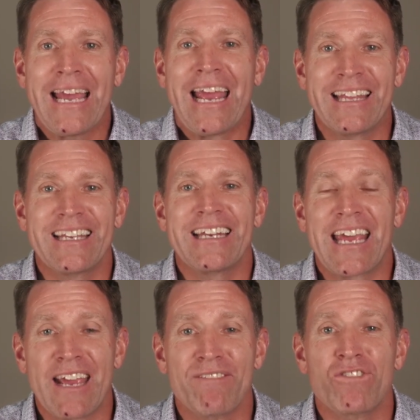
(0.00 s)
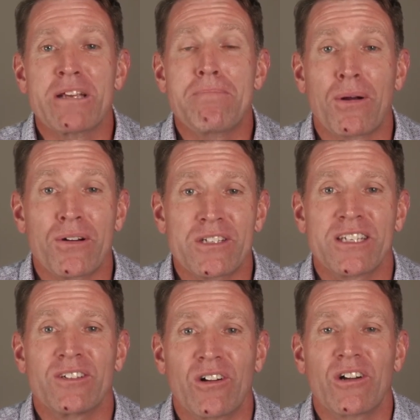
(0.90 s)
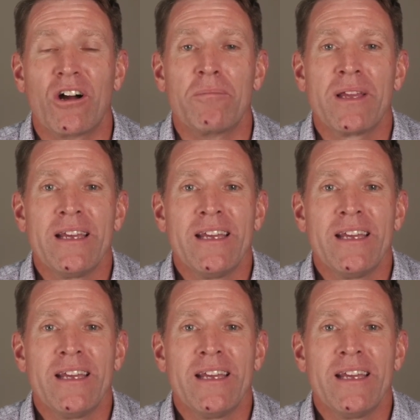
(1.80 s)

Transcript: and then everyperson.com.